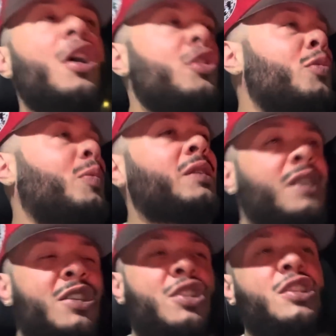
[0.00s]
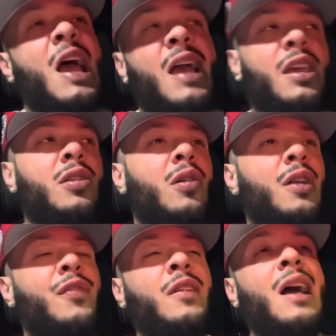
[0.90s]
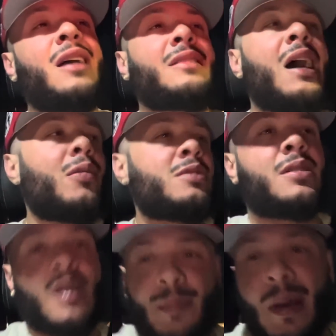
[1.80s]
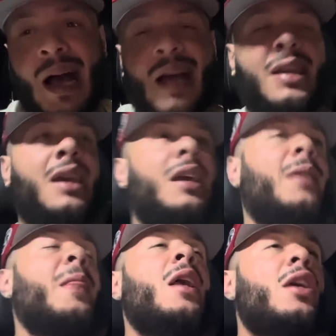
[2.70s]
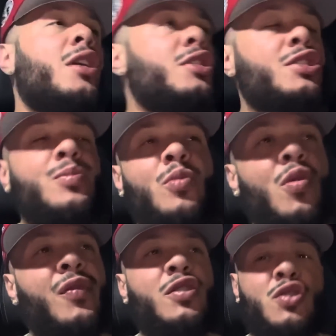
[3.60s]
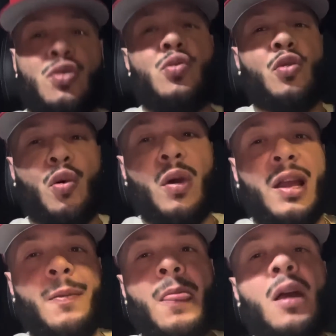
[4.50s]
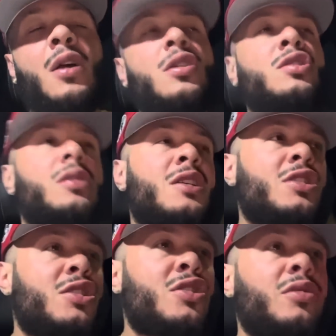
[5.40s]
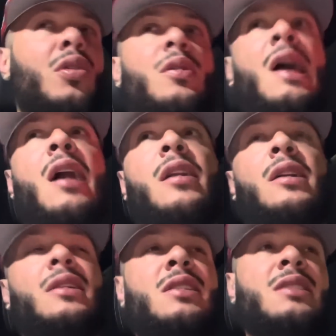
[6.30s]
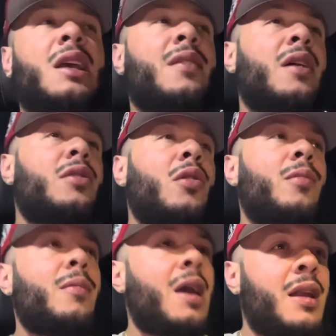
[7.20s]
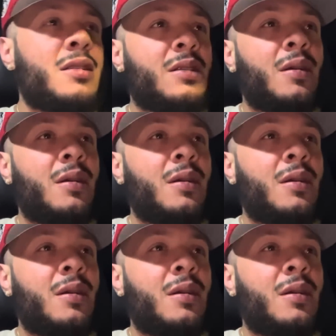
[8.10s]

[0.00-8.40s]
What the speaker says: you put this jacket on and forgot that was in the pocket, and you're just moving too quick. So let's just slow down and understand that no man is